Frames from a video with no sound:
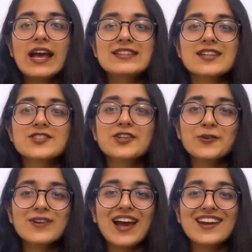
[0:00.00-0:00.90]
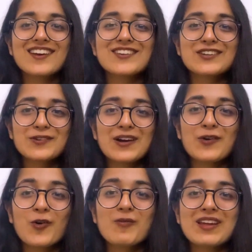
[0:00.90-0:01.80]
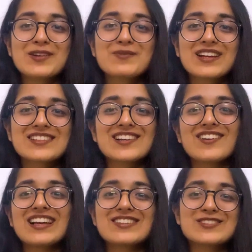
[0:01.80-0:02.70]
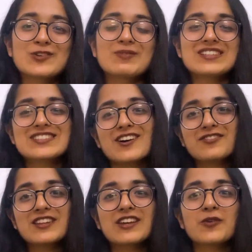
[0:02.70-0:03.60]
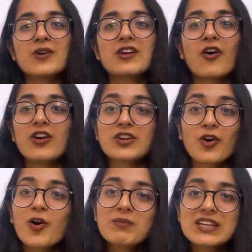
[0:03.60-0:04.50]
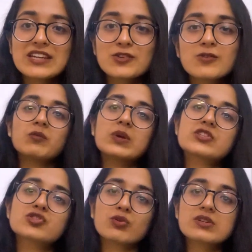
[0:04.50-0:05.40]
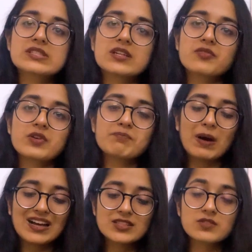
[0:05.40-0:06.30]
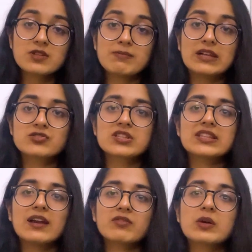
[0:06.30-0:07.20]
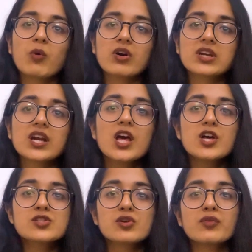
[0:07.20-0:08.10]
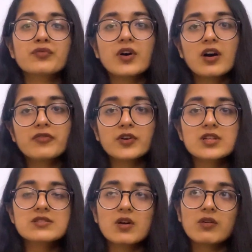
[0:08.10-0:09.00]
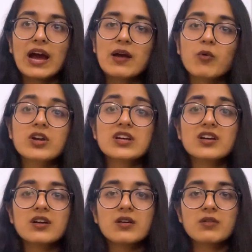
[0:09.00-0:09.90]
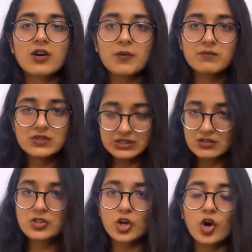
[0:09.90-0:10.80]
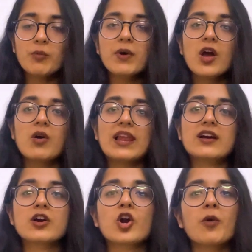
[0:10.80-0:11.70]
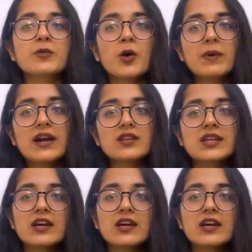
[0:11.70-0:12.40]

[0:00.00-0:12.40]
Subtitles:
it's such a cool idea to do at home, and it brings out like so much stuff that you would not normally do. And then we chose the different parts of the bedsheet that we wanted. So first I wanted a top, like a crop top kind of